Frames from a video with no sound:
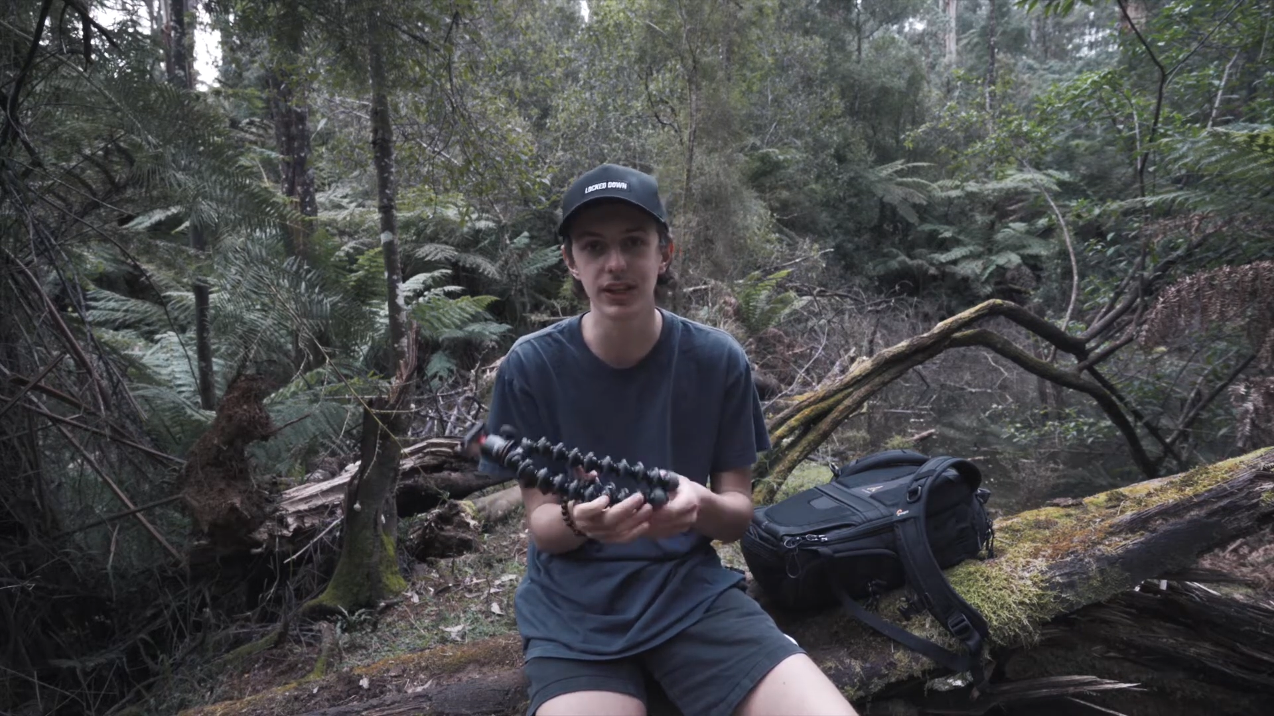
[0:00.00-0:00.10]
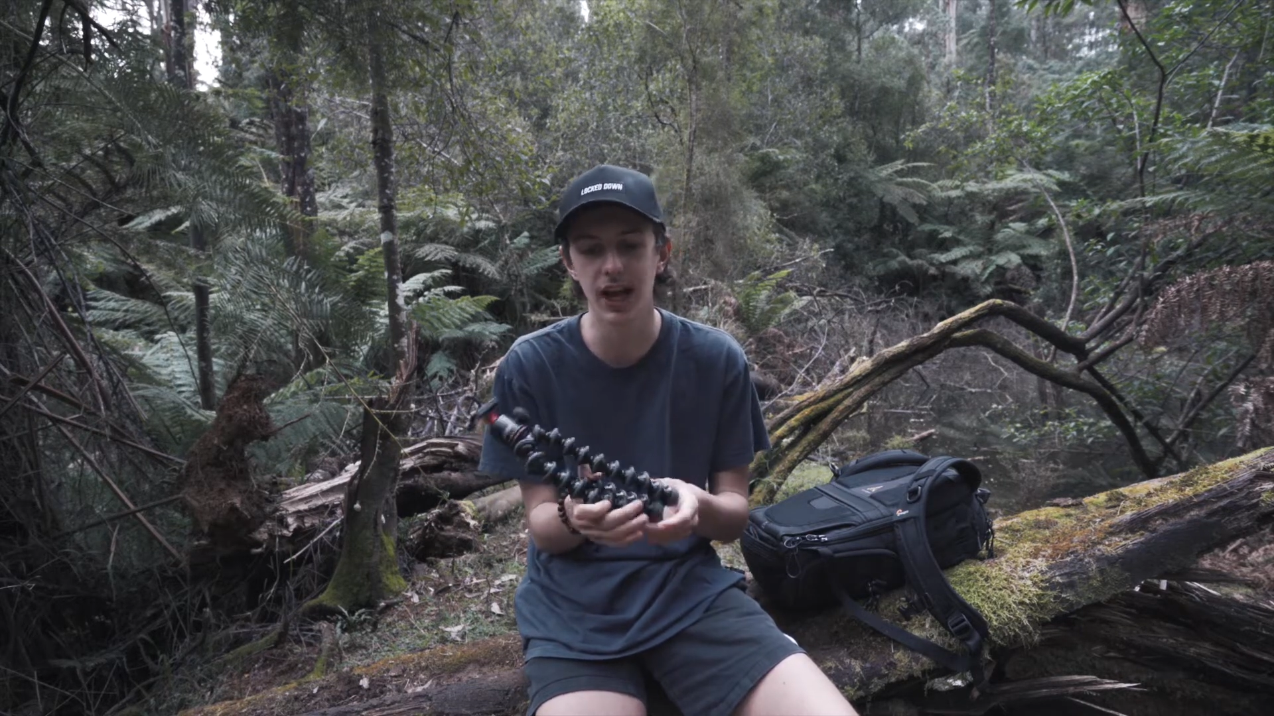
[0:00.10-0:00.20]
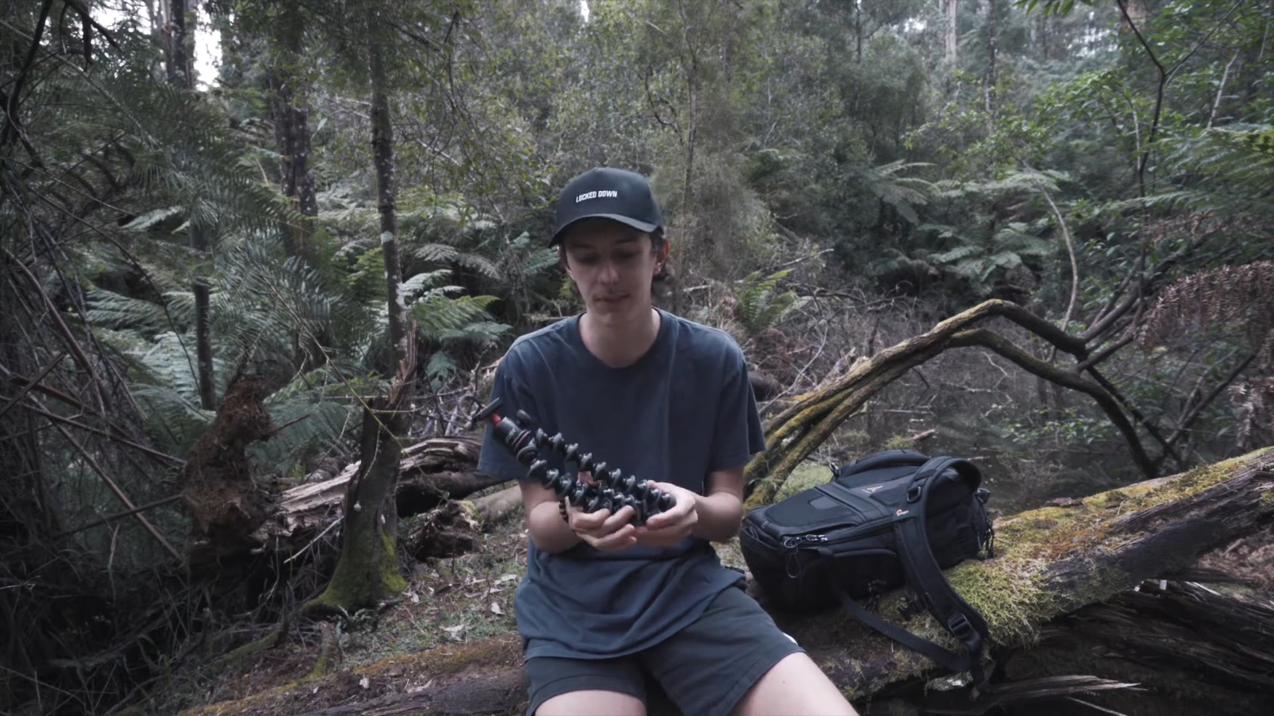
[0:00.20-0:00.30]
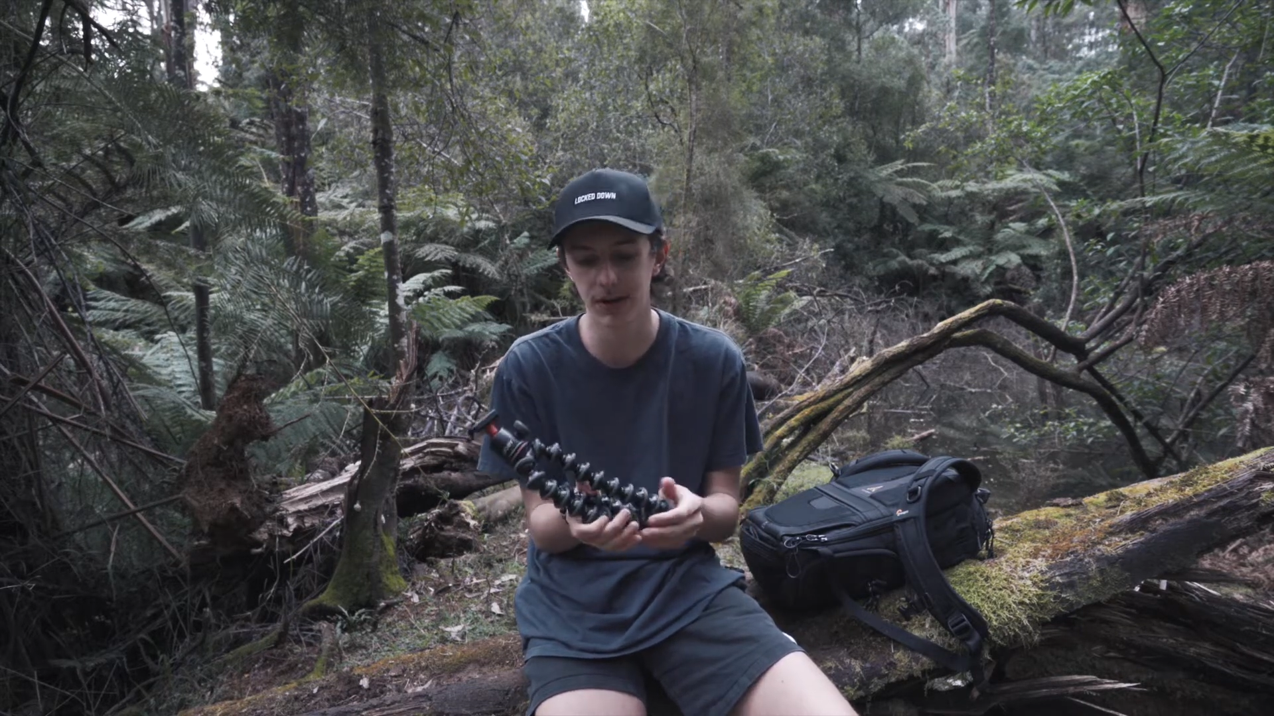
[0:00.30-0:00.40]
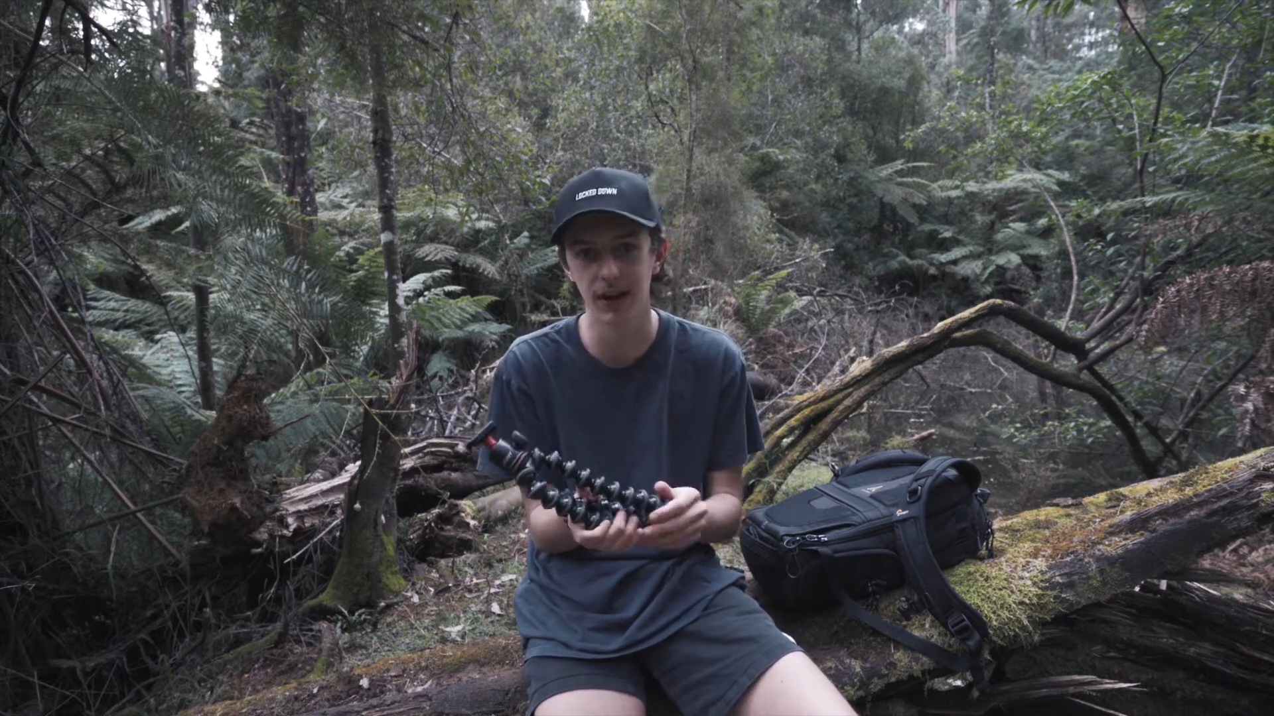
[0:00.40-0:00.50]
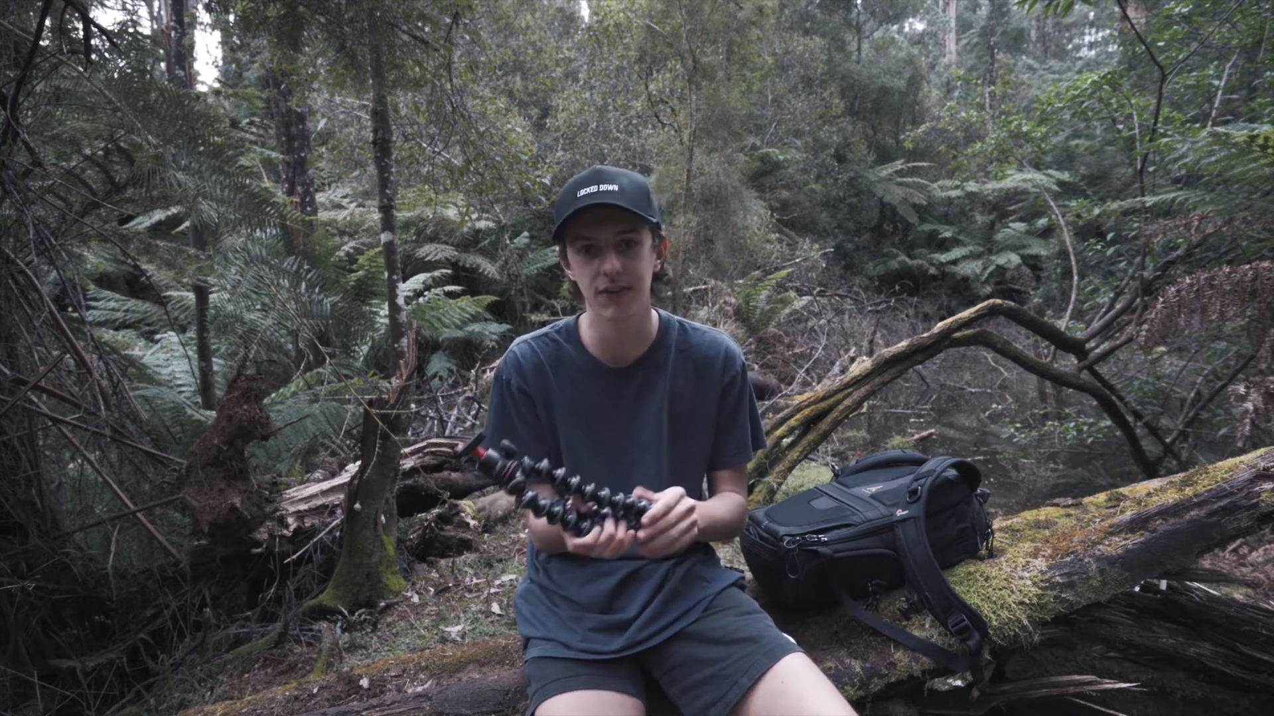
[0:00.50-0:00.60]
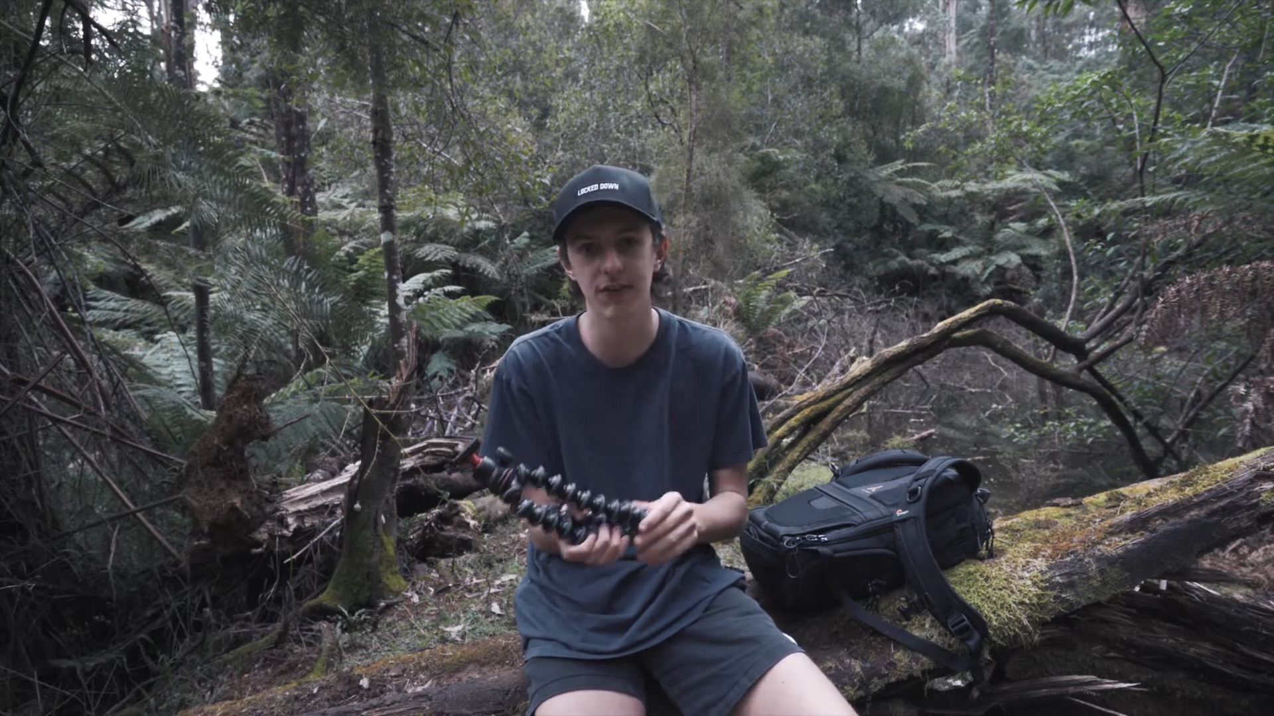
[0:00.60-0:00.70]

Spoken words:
camera like